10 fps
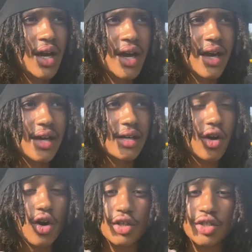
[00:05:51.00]
And
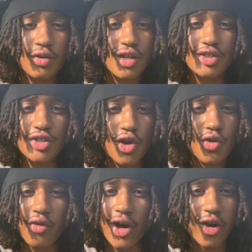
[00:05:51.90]
also, there's no
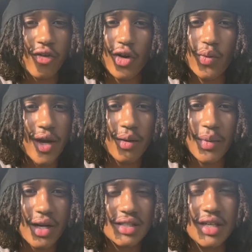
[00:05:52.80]
right or wrong way to
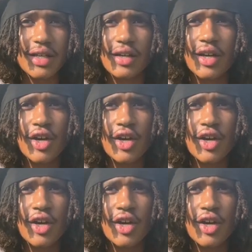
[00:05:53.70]
meditate.